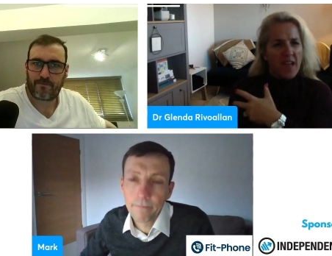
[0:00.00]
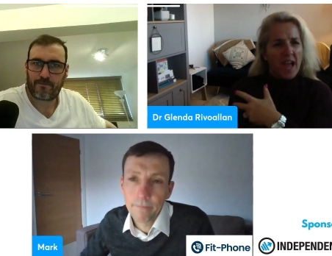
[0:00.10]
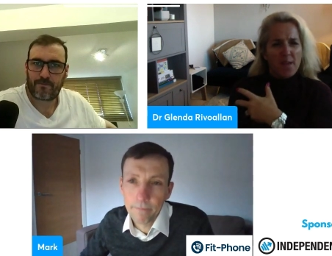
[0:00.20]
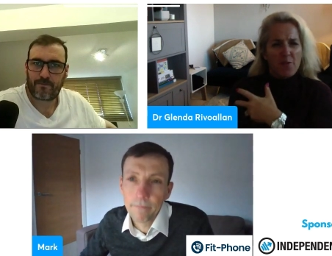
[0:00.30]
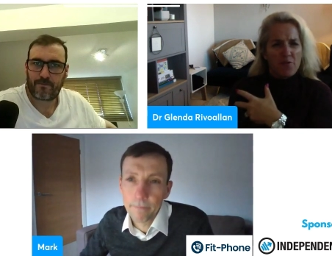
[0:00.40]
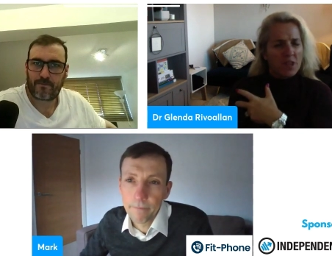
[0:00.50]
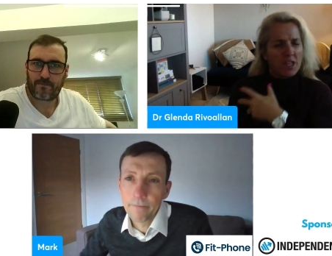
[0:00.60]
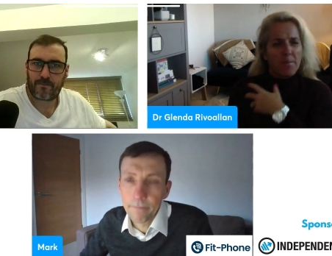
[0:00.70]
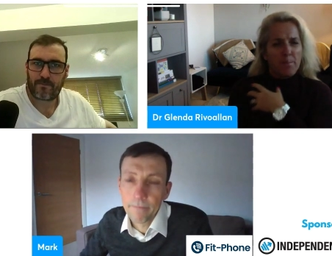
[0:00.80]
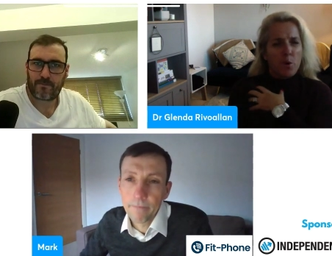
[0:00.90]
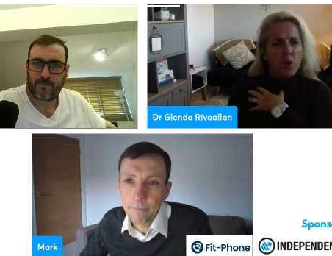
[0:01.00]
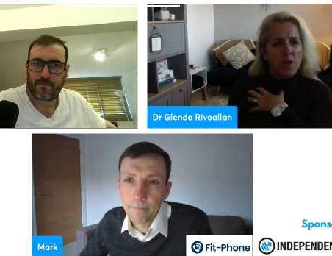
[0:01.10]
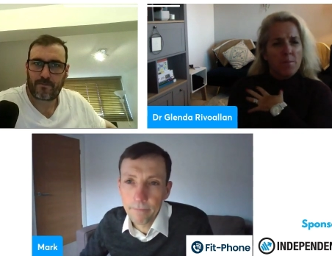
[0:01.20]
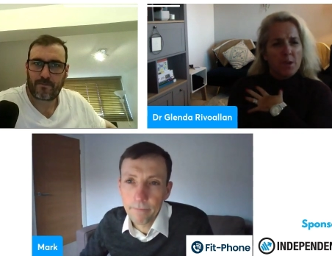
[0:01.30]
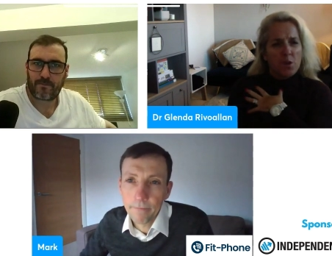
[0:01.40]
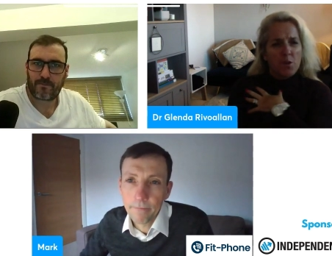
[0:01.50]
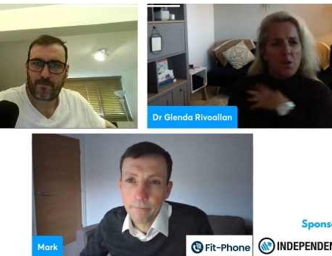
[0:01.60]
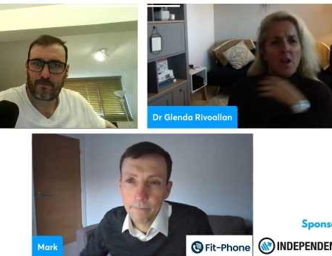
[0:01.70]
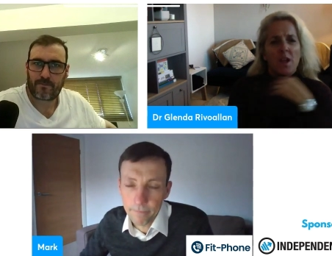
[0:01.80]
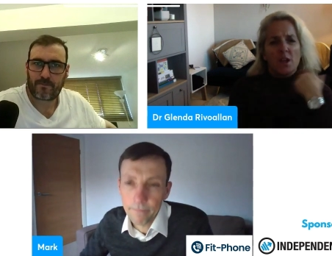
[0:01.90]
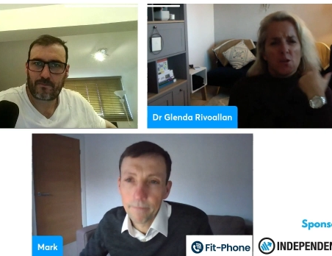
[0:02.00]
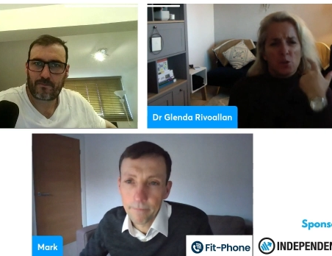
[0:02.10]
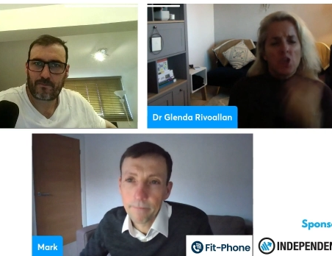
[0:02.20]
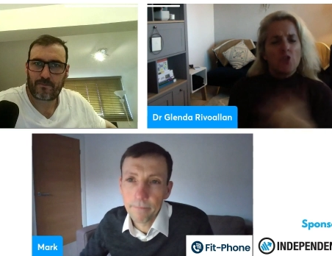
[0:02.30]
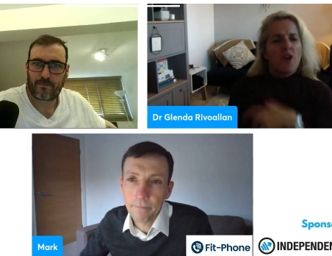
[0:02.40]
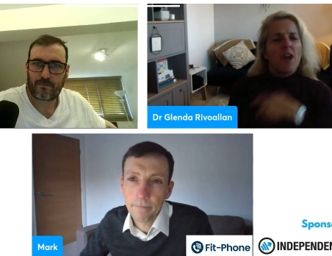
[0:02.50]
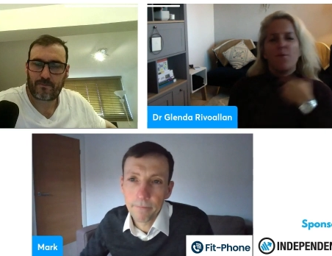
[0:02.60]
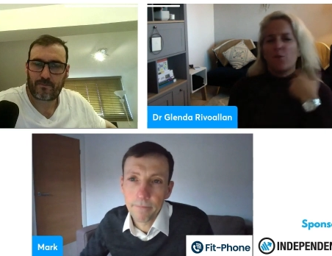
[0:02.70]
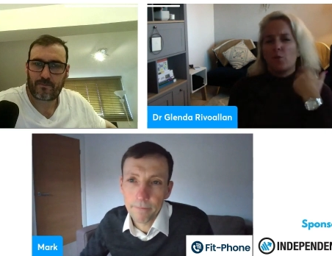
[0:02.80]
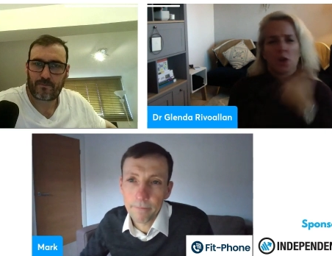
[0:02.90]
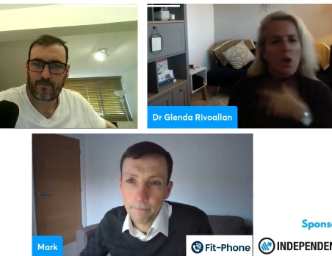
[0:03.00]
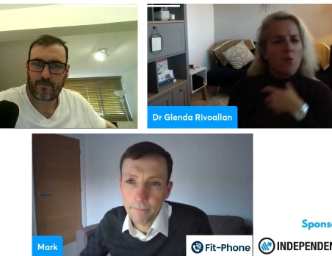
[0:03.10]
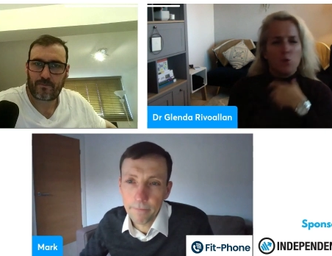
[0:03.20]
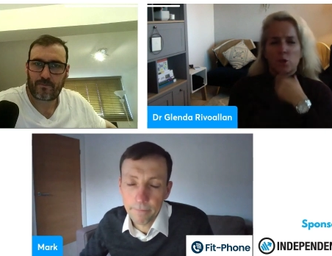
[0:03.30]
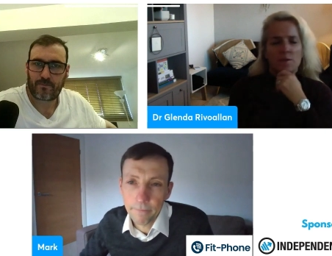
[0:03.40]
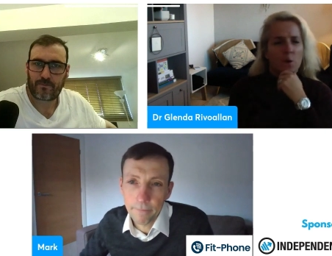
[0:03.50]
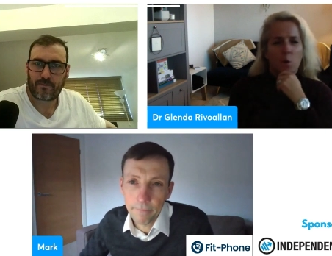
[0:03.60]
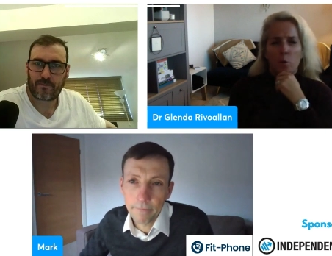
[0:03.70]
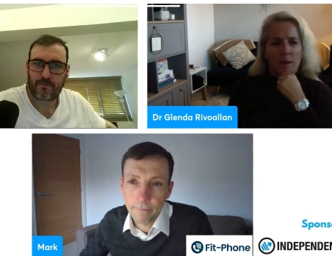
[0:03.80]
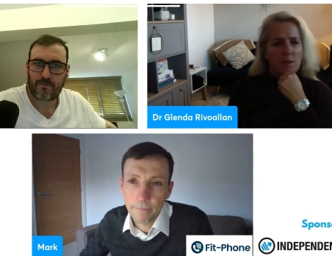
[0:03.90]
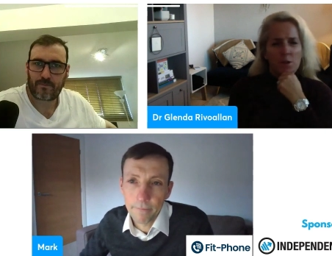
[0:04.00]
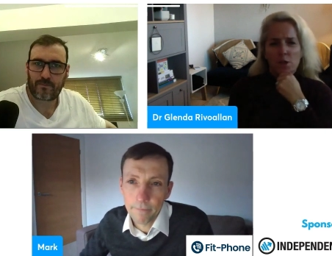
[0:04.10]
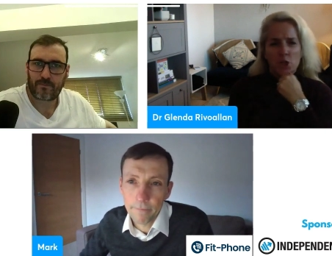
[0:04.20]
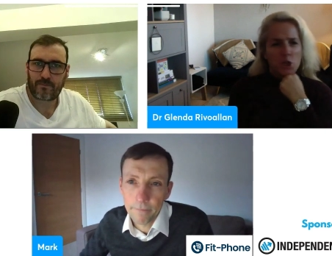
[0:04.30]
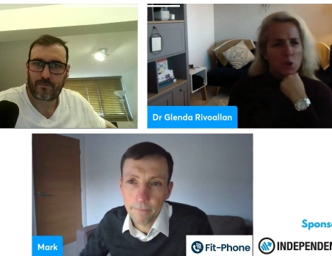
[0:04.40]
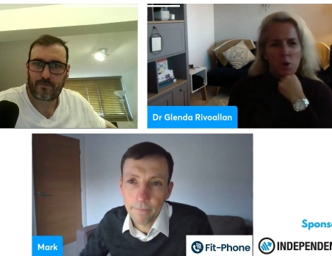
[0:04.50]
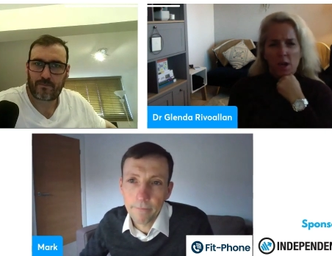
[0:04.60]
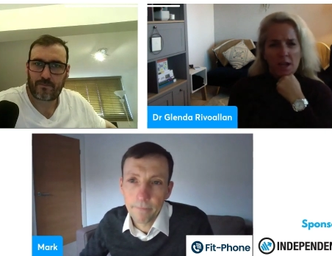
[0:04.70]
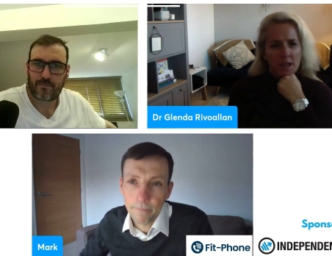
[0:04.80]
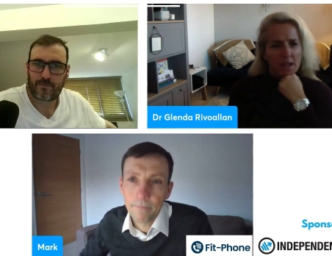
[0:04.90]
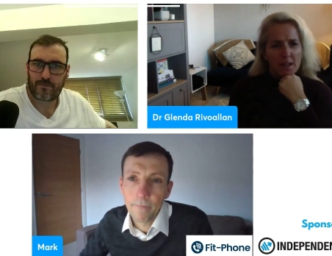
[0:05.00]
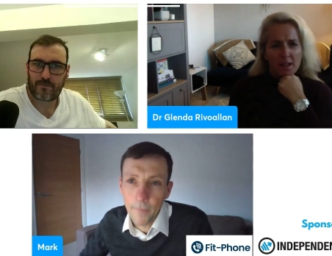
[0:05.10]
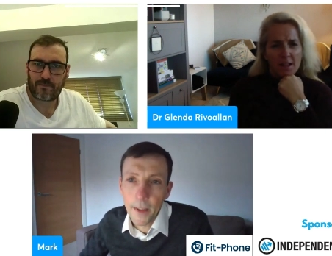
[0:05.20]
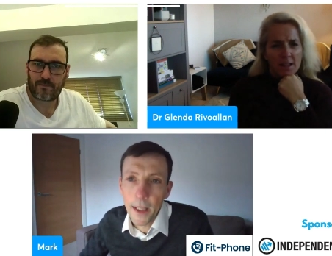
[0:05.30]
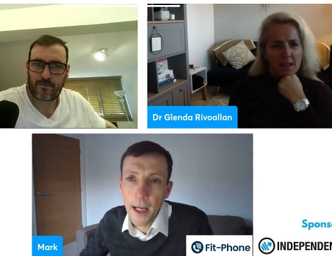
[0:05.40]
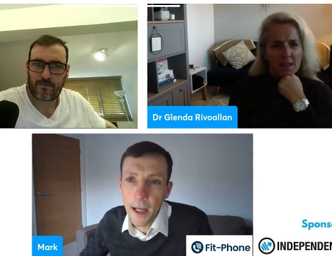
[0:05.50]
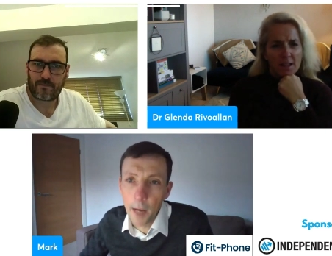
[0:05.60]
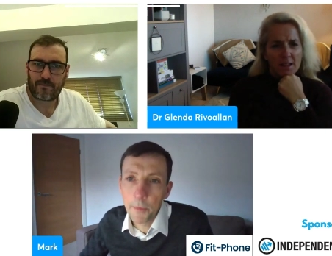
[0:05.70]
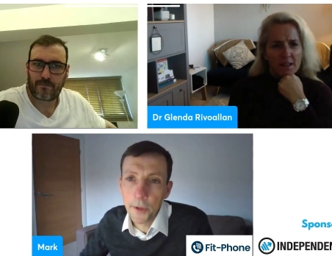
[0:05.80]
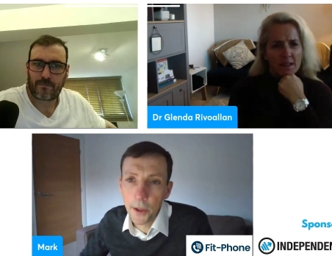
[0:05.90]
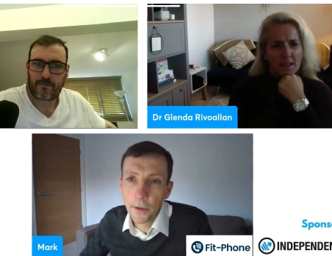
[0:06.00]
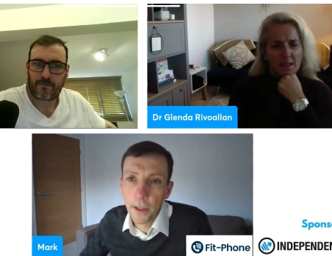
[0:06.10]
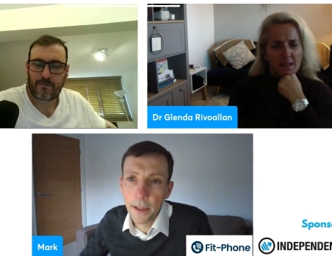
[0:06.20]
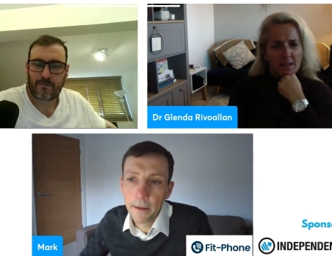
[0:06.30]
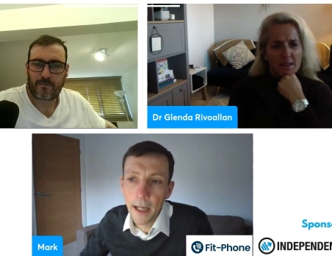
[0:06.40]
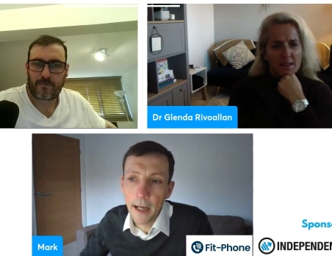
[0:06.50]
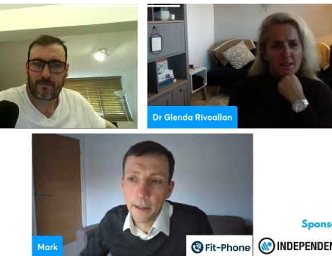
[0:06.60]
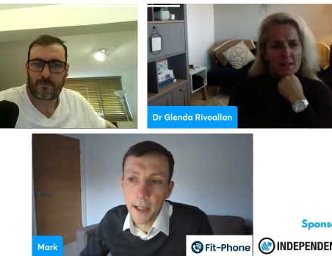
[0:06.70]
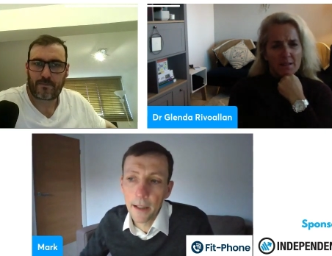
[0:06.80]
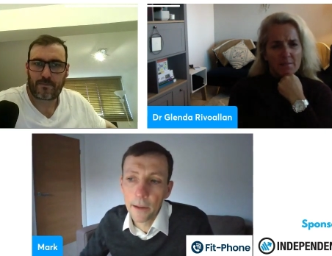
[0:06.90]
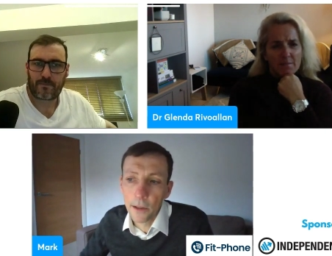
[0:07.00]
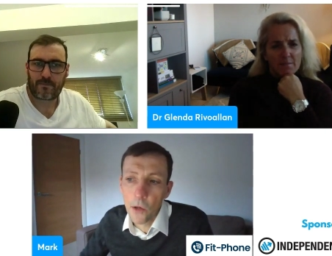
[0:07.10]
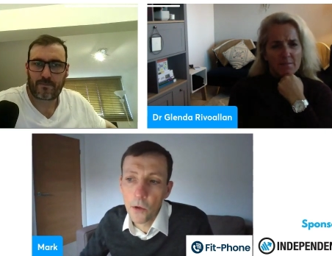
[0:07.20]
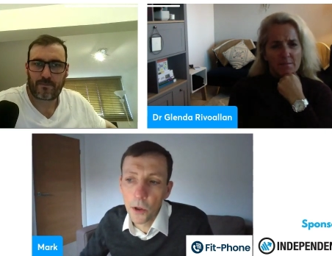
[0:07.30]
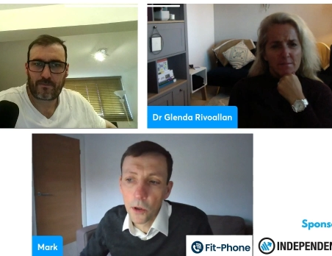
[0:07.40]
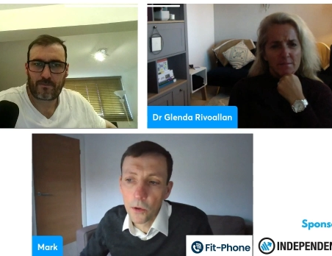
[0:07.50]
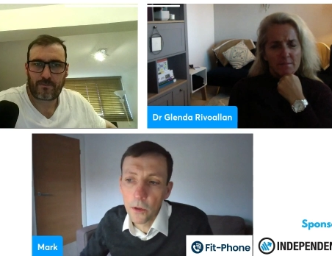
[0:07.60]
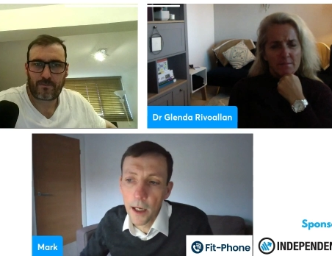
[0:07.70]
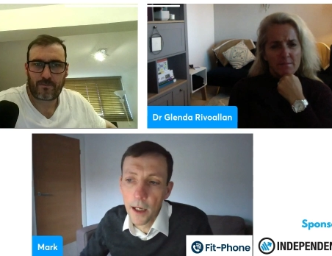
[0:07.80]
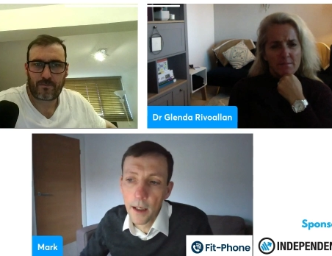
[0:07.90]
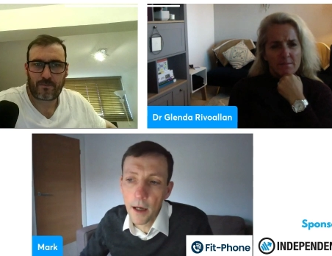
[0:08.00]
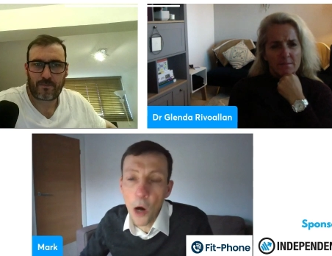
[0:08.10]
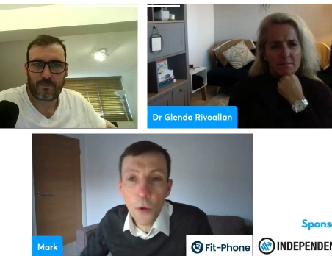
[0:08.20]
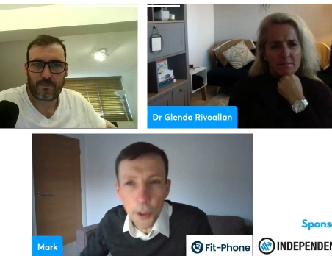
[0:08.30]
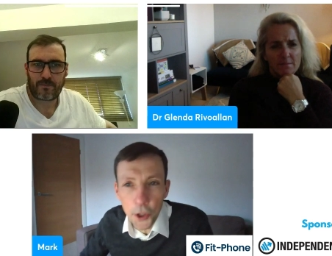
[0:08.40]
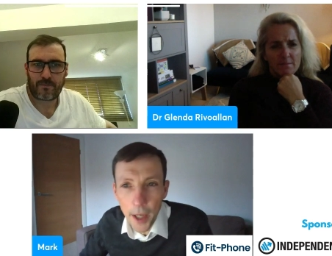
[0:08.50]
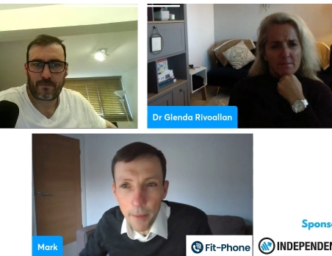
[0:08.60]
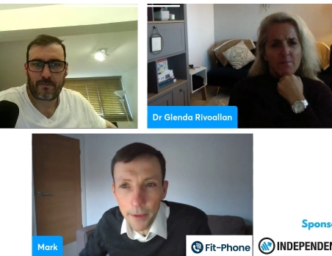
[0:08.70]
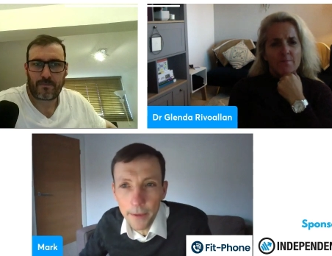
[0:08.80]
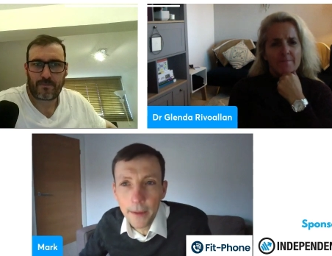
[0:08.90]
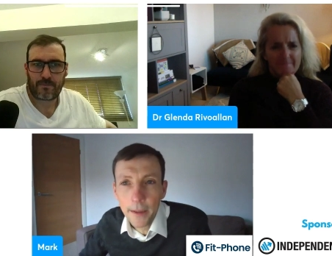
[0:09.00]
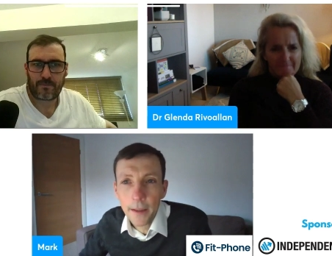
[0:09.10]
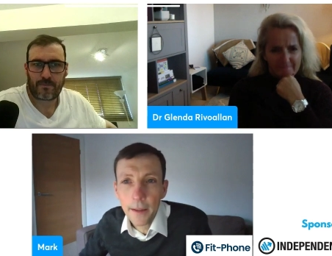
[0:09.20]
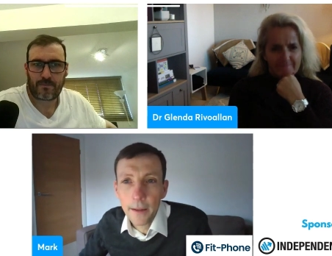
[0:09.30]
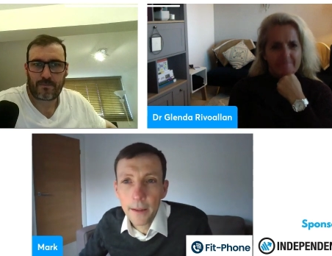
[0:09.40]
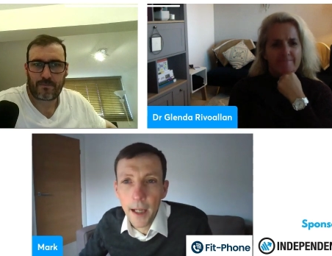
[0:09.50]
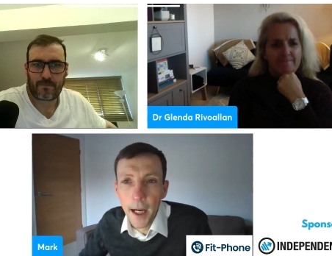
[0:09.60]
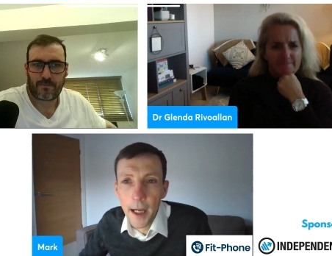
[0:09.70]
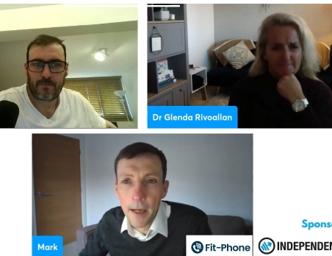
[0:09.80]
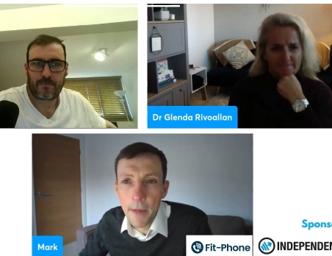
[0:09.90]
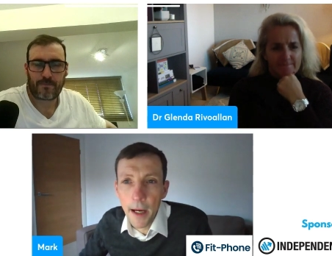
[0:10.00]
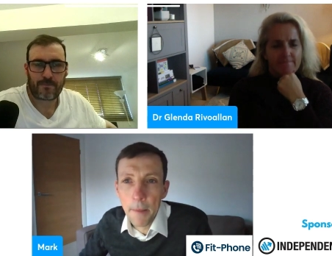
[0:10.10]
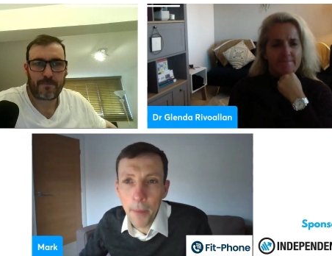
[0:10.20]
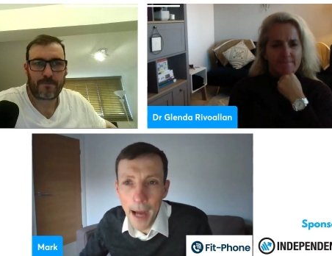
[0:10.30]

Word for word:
Speaker 1: that is really important because it's going to drive through the culture of the whole business, surely.
Speaker 2: Yeah, absolutely. That that local uh, ownership mm. um, and